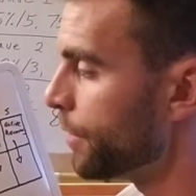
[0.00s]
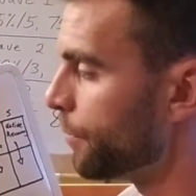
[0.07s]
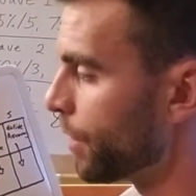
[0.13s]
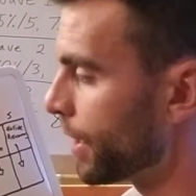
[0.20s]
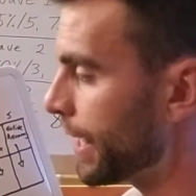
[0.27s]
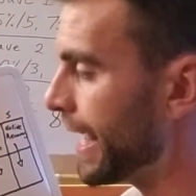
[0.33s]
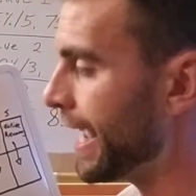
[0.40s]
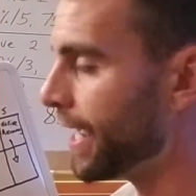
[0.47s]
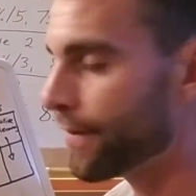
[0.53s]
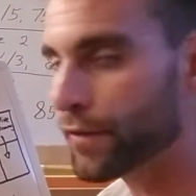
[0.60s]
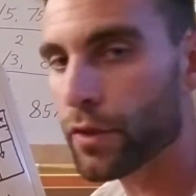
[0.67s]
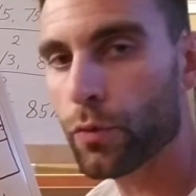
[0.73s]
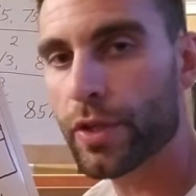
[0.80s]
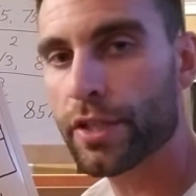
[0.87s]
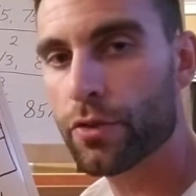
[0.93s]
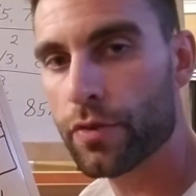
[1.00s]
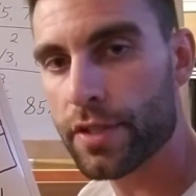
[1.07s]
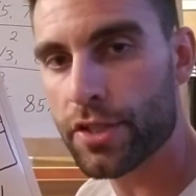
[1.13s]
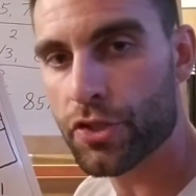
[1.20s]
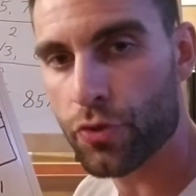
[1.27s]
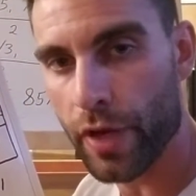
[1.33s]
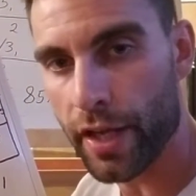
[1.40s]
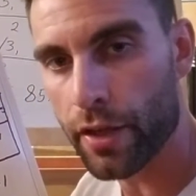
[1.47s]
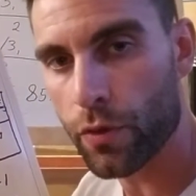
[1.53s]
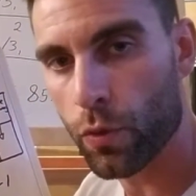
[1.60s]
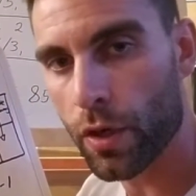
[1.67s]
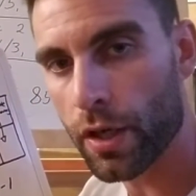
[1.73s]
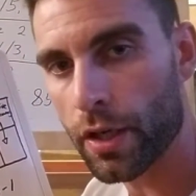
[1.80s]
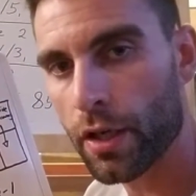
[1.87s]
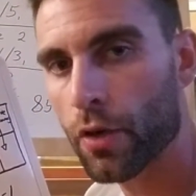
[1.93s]
But after we do the strength
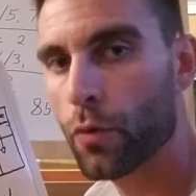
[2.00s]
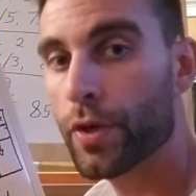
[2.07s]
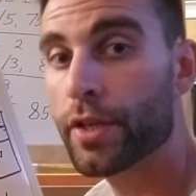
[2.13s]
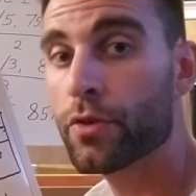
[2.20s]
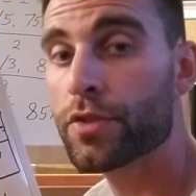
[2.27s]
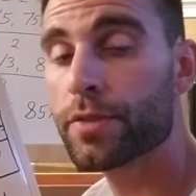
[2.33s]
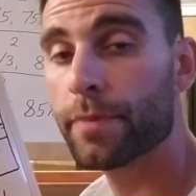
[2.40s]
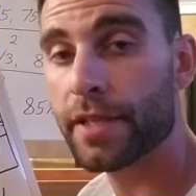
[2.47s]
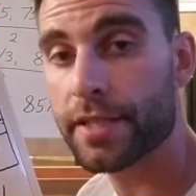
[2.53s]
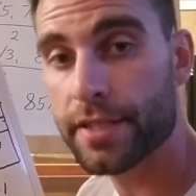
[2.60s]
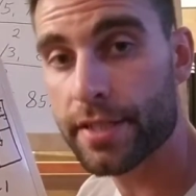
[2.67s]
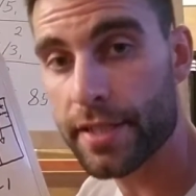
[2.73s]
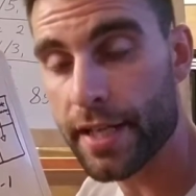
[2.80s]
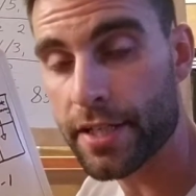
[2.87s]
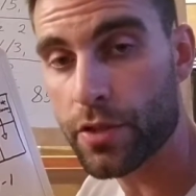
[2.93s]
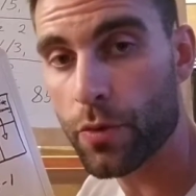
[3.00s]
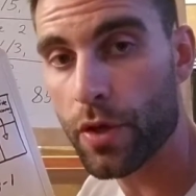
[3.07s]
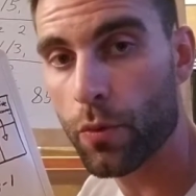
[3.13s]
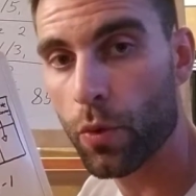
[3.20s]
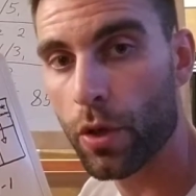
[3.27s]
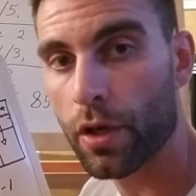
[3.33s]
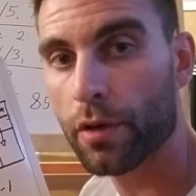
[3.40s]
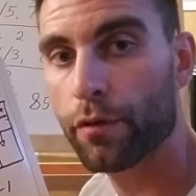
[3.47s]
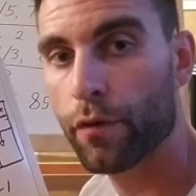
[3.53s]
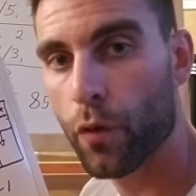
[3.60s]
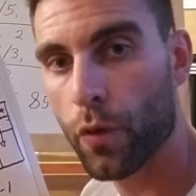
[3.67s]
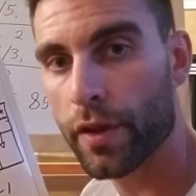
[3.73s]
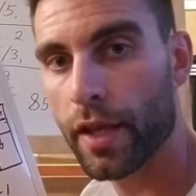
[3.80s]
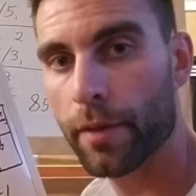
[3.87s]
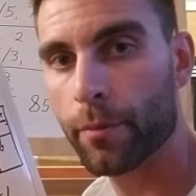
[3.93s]
work, we do some accessory work
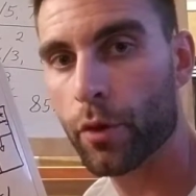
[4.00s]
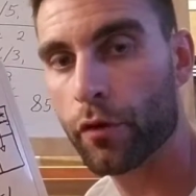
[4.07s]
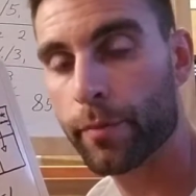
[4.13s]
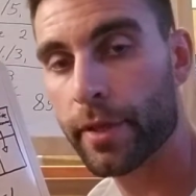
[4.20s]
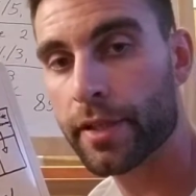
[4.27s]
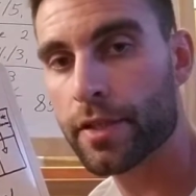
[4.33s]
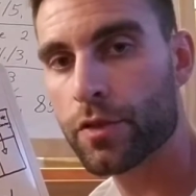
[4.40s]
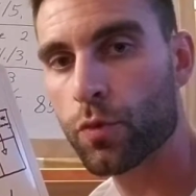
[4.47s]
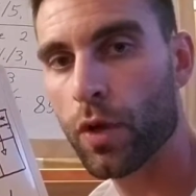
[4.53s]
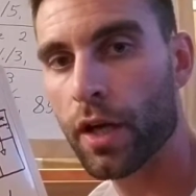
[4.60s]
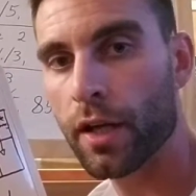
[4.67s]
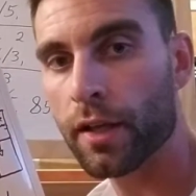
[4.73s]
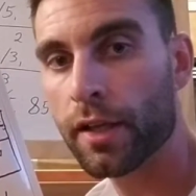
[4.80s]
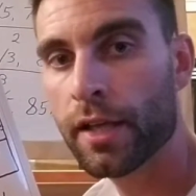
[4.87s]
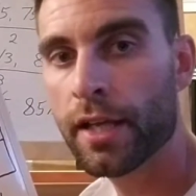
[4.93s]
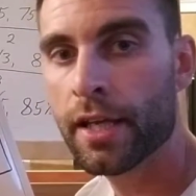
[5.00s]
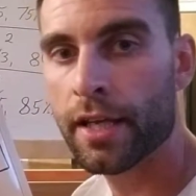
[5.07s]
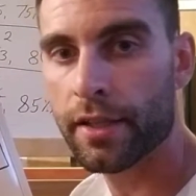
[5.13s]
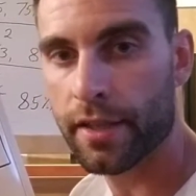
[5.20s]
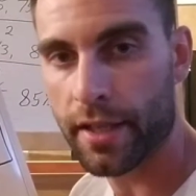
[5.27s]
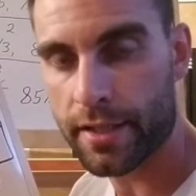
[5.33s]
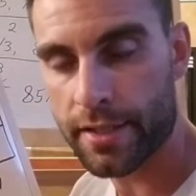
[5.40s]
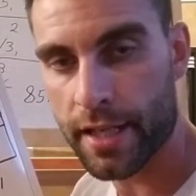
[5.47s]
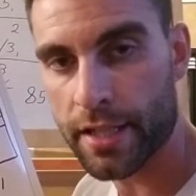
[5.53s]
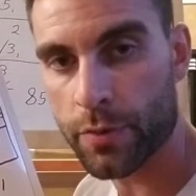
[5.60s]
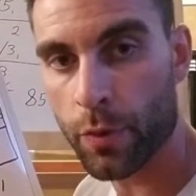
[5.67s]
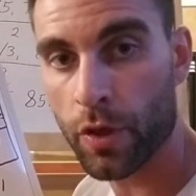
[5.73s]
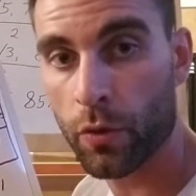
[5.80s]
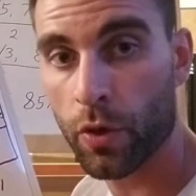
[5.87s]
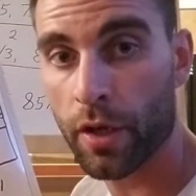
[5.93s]
for that movement as well. And the
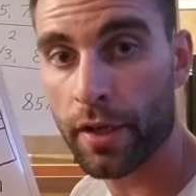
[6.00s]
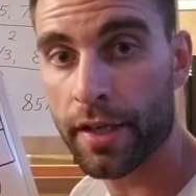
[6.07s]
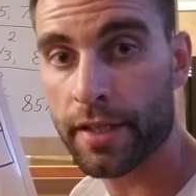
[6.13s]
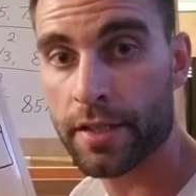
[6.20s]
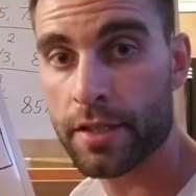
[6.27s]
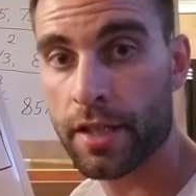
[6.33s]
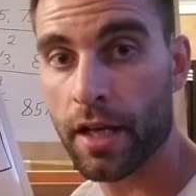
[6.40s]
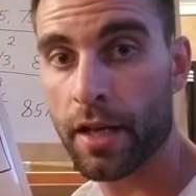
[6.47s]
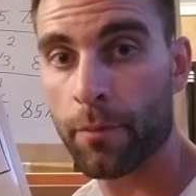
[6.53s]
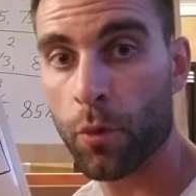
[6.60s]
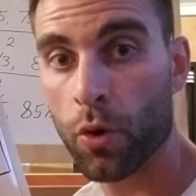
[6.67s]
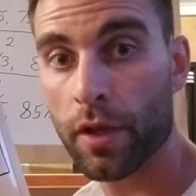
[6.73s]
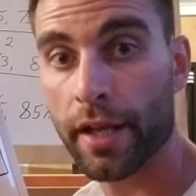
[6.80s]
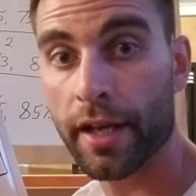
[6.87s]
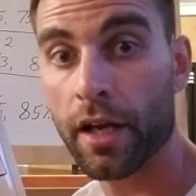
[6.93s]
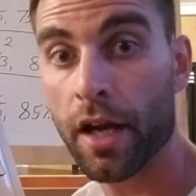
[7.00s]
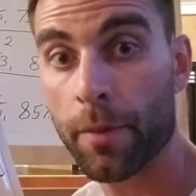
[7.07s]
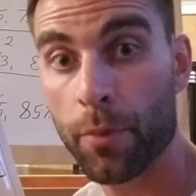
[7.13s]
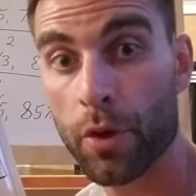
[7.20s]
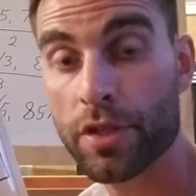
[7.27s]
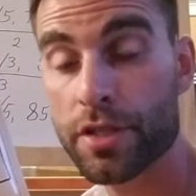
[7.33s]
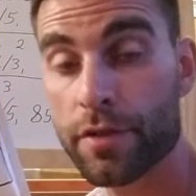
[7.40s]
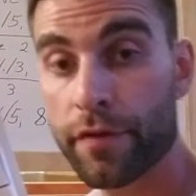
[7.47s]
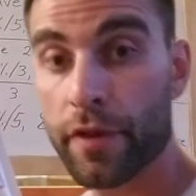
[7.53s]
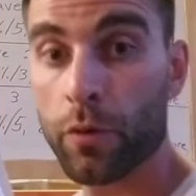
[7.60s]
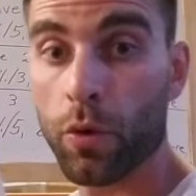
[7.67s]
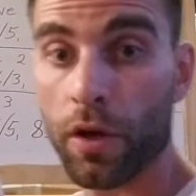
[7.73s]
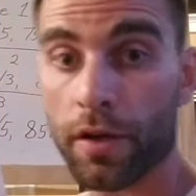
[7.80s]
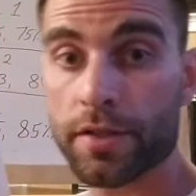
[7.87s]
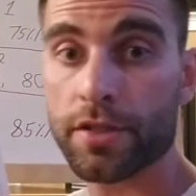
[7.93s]
accessory work is more like hypertrophy
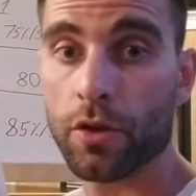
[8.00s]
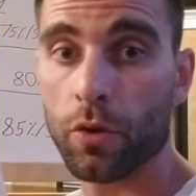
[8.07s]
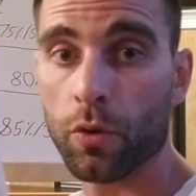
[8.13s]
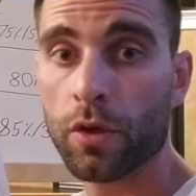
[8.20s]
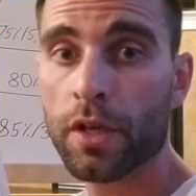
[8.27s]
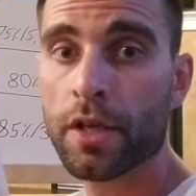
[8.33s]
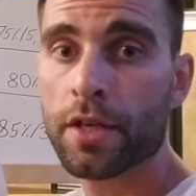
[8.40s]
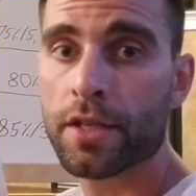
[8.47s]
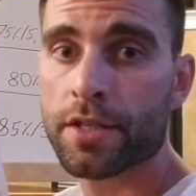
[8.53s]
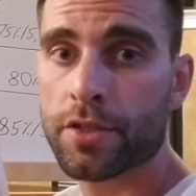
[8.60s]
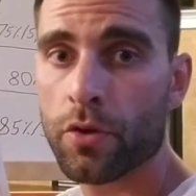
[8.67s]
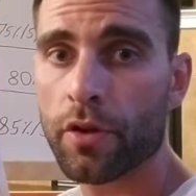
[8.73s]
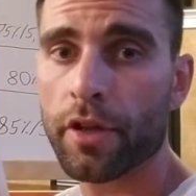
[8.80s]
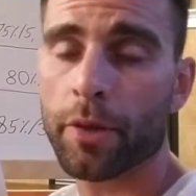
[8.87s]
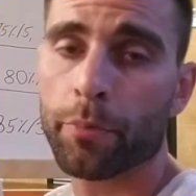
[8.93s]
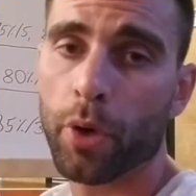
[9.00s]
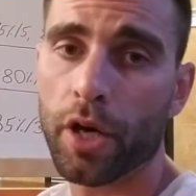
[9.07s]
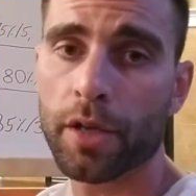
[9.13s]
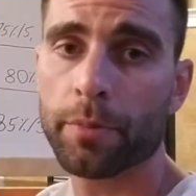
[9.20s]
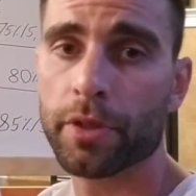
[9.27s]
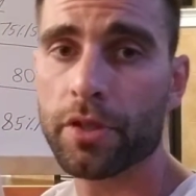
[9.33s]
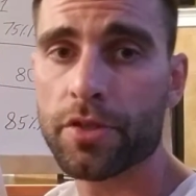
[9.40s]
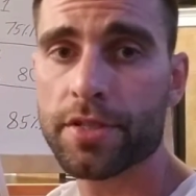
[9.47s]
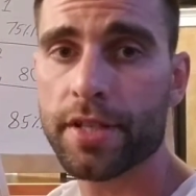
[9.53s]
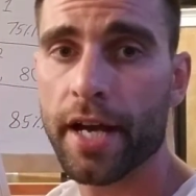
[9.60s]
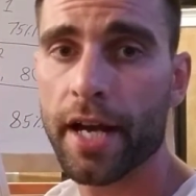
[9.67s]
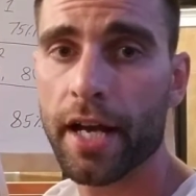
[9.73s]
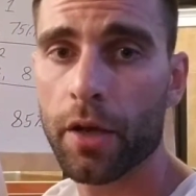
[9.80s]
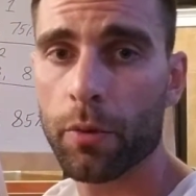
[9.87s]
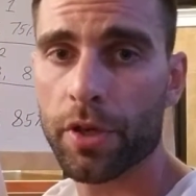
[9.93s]
work, so sort of like bodybuilder
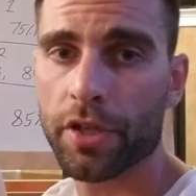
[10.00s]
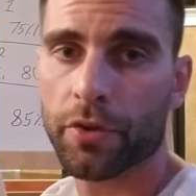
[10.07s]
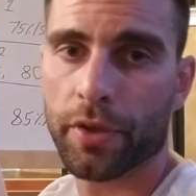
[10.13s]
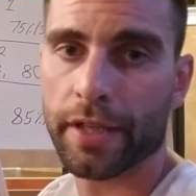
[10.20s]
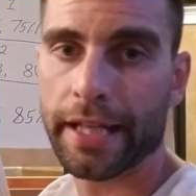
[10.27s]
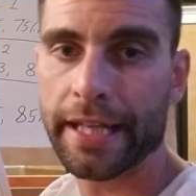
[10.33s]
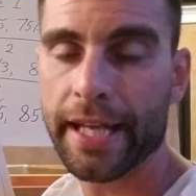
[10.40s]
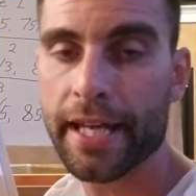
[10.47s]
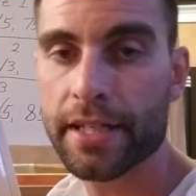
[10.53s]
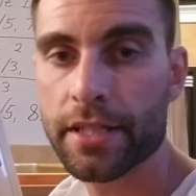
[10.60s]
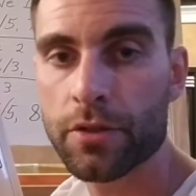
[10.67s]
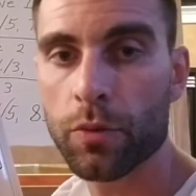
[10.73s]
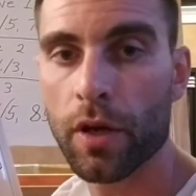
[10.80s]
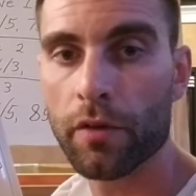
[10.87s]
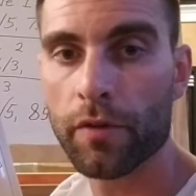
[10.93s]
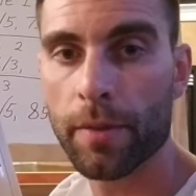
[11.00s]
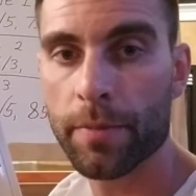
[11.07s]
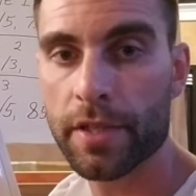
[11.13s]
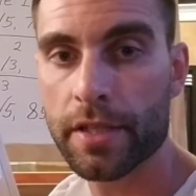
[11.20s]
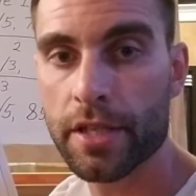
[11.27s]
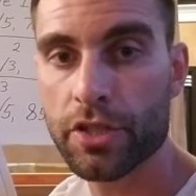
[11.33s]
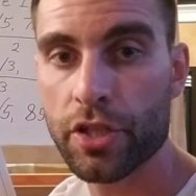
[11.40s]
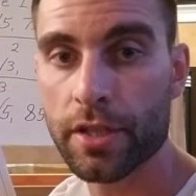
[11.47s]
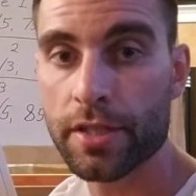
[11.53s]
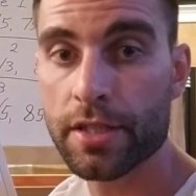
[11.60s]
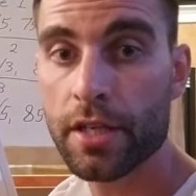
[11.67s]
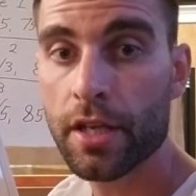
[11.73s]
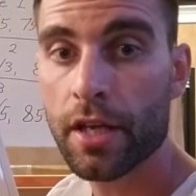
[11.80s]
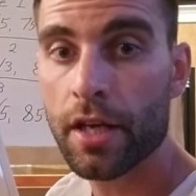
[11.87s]
style, where you're doing like 8 to 12 repetitions,